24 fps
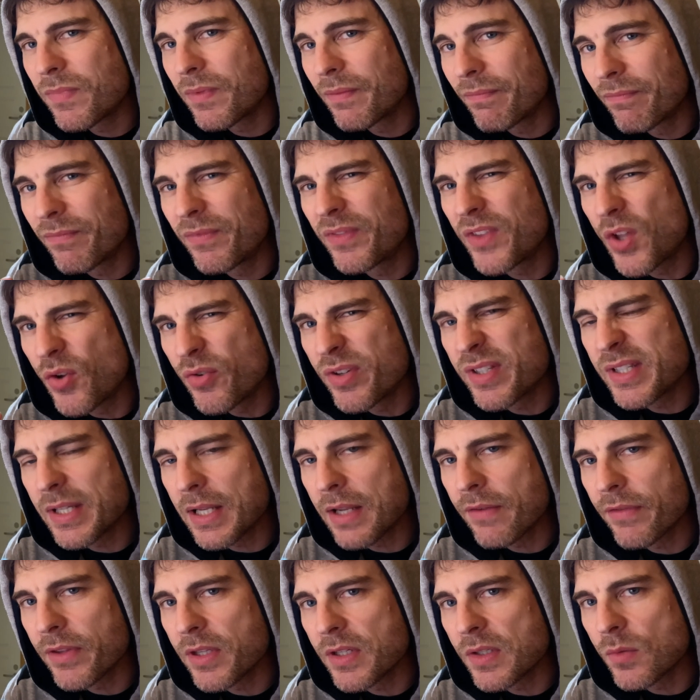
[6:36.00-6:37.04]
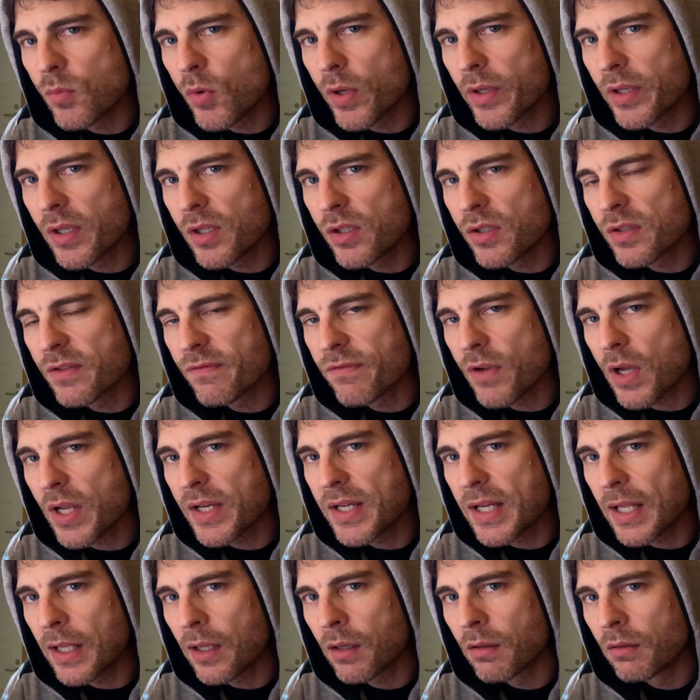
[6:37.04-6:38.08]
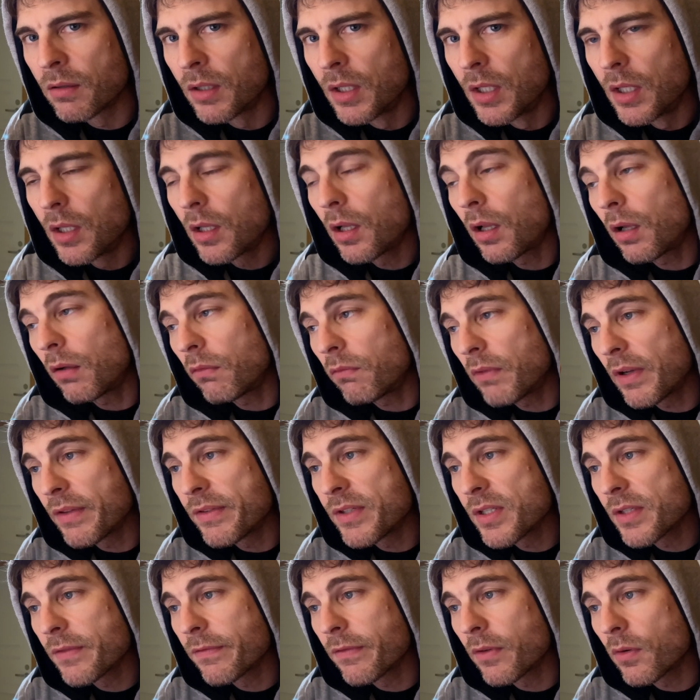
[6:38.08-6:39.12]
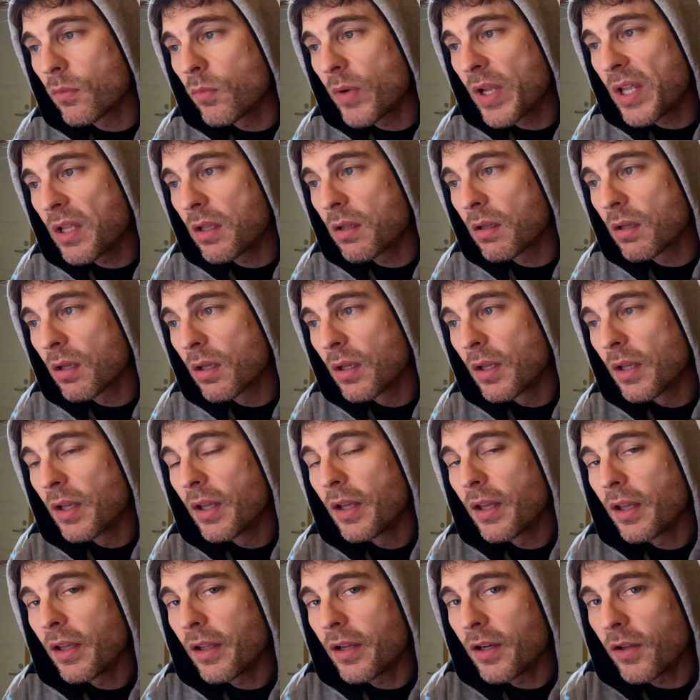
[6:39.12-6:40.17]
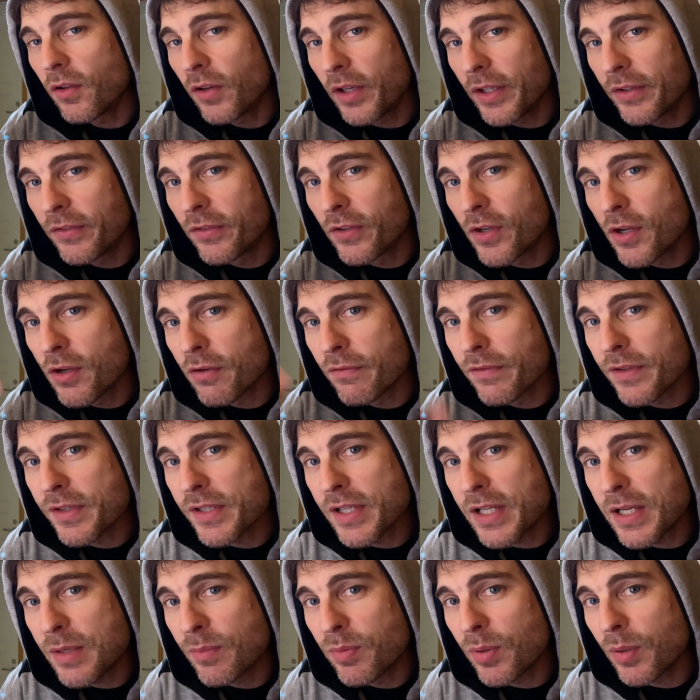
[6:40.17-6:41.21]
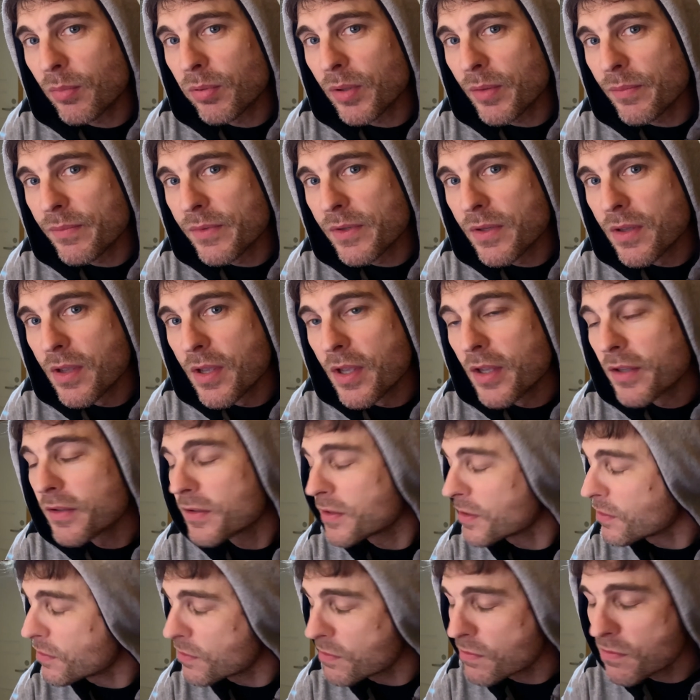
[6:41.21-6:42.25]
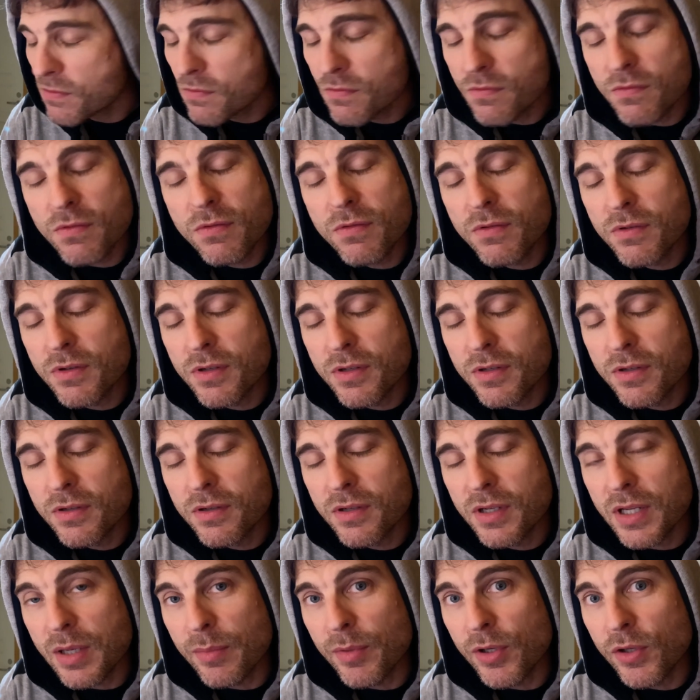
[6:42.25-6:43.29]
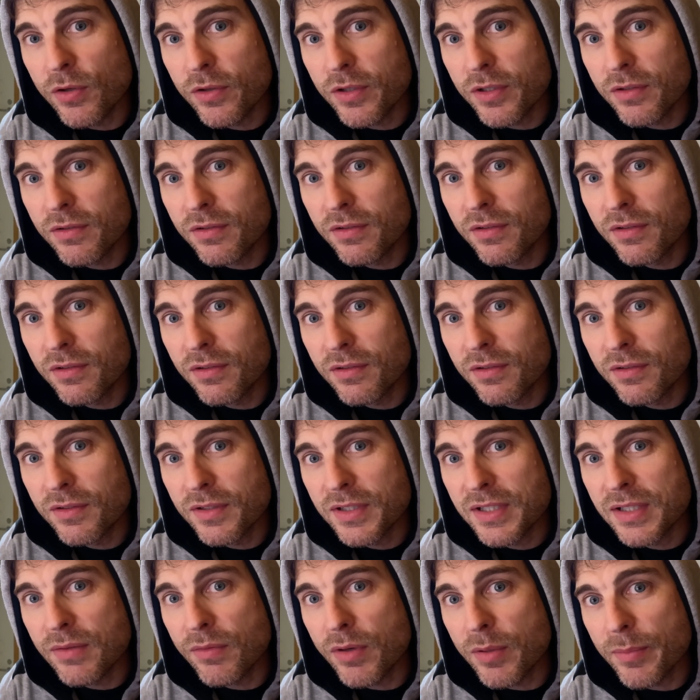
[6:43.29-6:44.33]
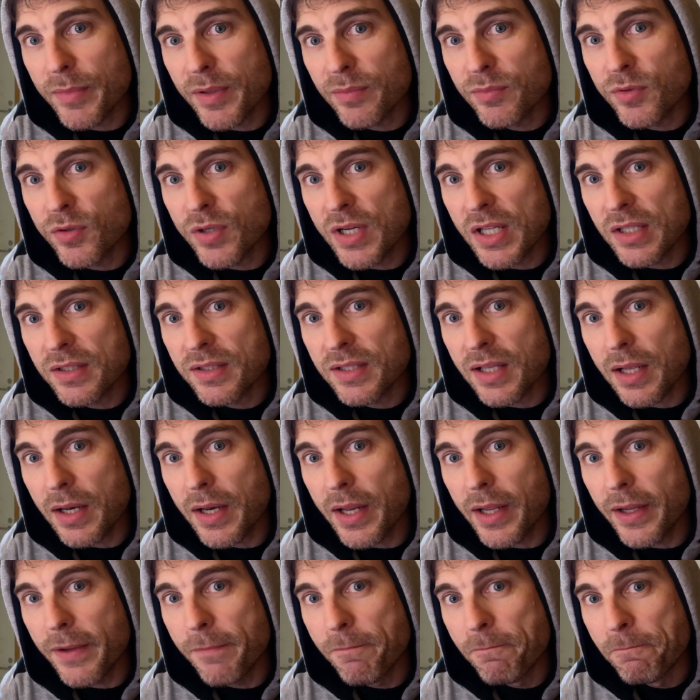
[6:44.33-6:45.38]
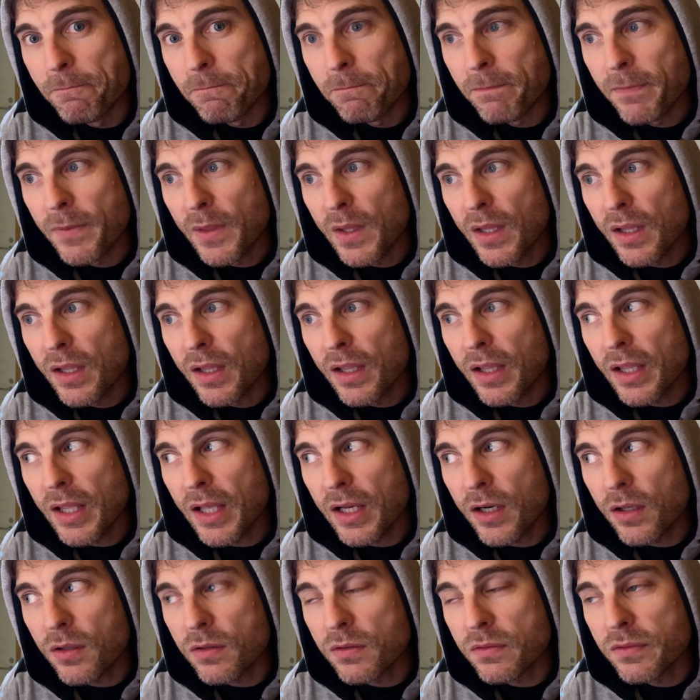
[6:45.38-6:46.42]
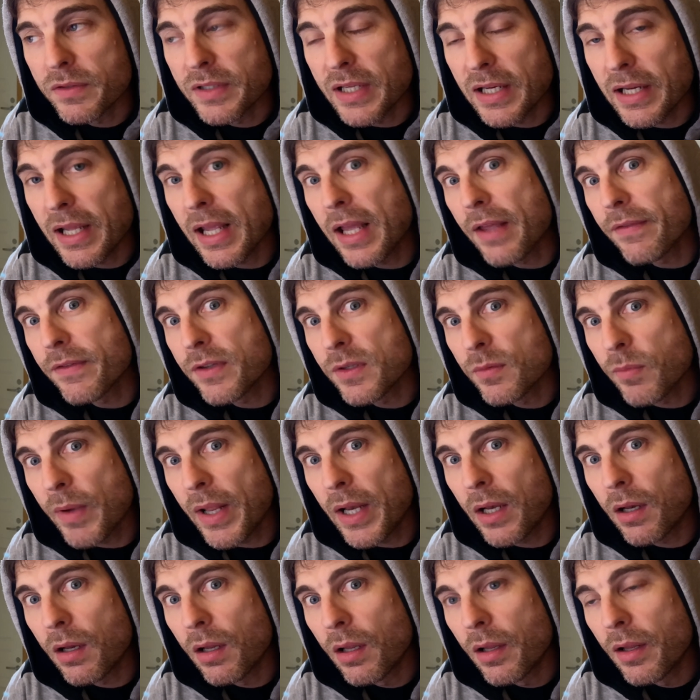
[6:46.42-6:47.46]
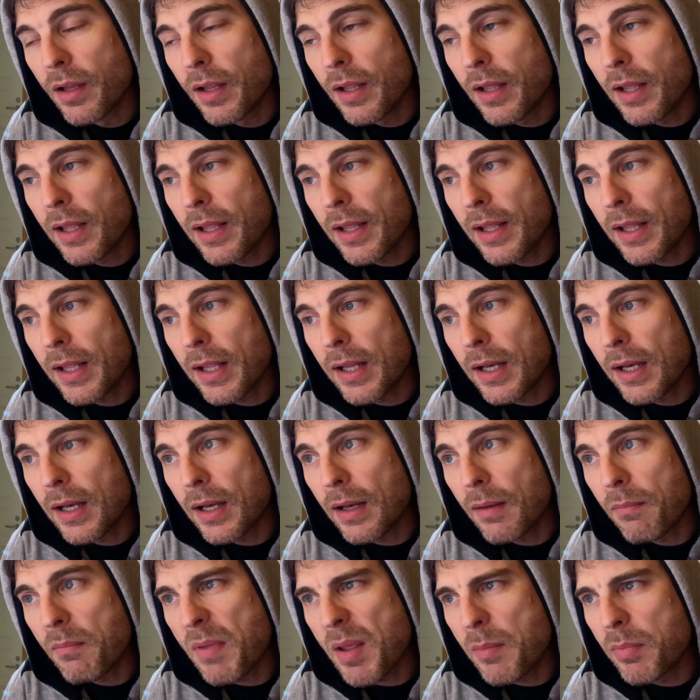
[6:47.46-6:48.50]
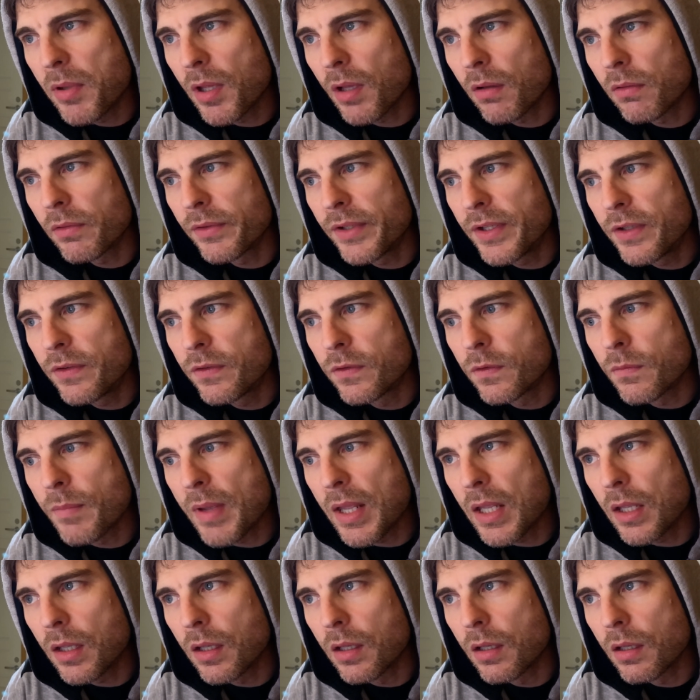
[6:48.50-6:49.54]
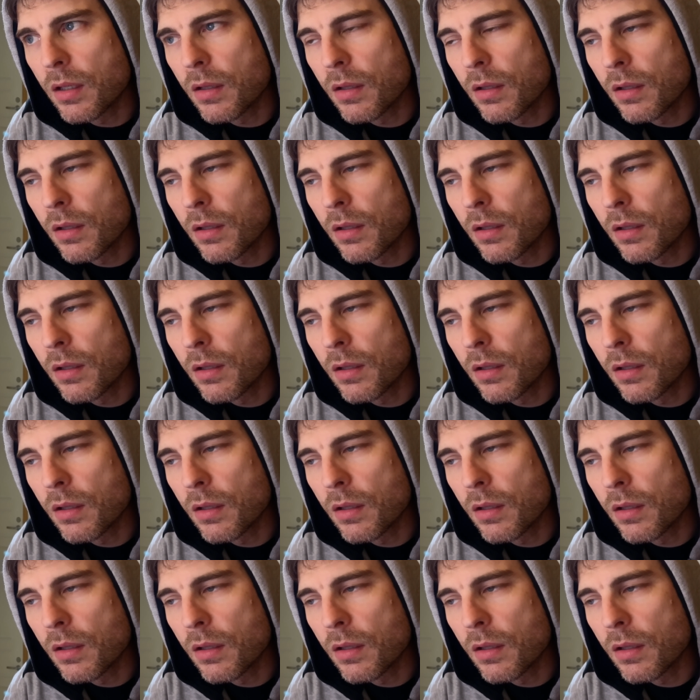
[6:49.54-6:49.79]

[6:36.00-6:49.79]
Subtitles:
noticing everything's working just fine now. I'll run this for a week and I'll let you know if there's any problems. So come along and see what I'm up to next Sunday, and I'll tell you how this went. And maybe I'll need to make